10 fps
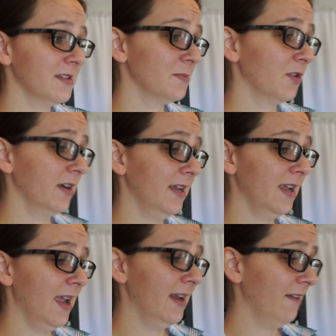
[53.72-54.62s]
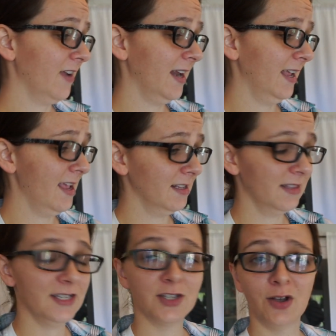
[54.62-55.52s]
this morning, and I've got to get
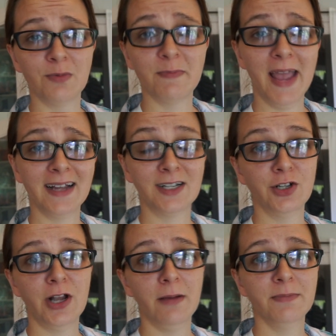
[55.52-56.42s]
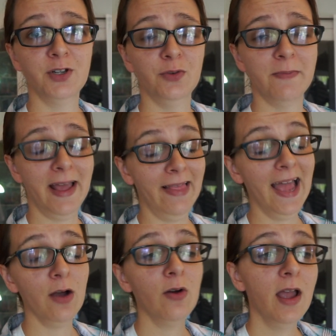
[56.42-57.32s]
these soaps packaged up to mail
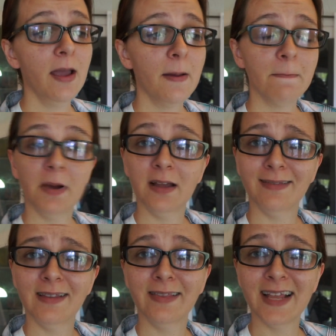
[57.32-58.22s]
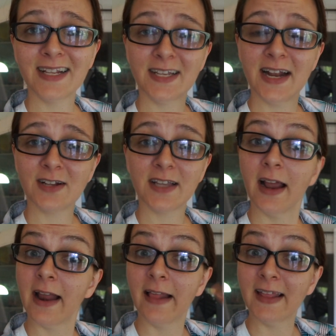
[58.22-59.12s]
out. But let's get
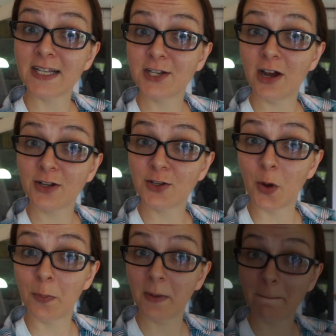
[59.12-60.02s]
outside and let's talk soap.